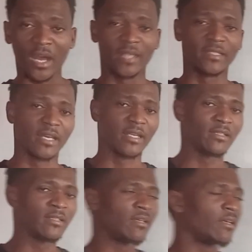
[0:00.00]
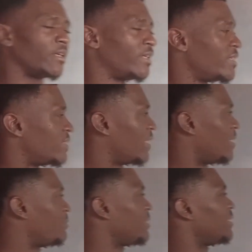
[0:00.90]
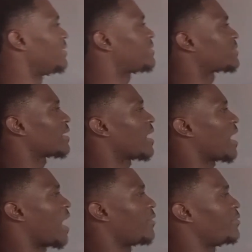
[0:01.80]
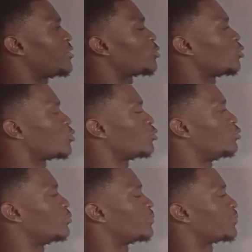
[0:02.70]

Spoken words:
and then his name is Aristotle.